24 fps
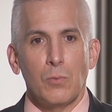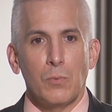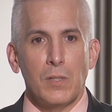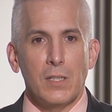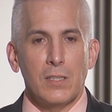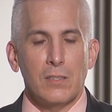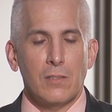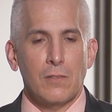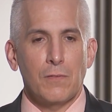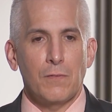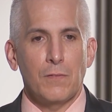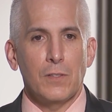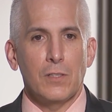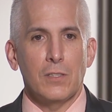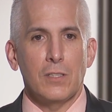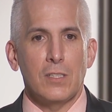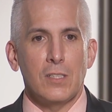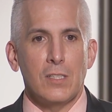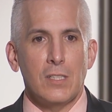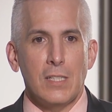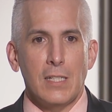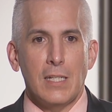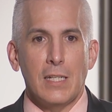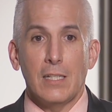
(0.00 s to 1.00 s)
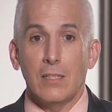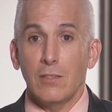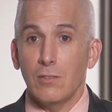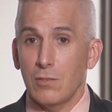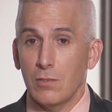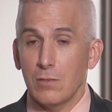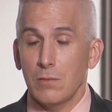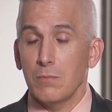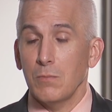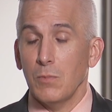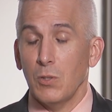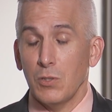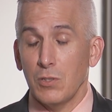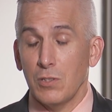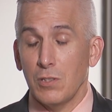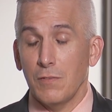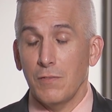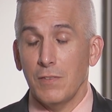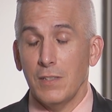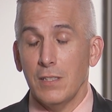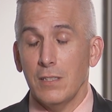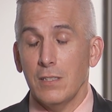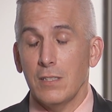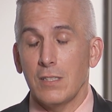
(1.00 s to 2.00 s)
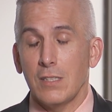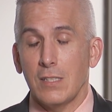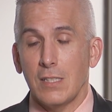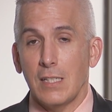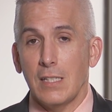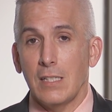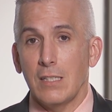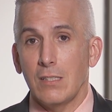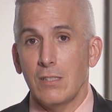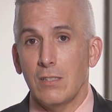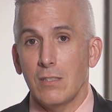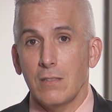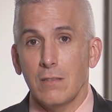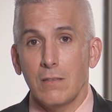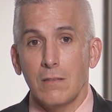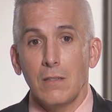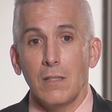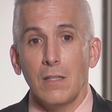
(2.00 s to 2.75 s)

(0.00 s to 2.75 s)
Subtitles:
risk for disease or severe disease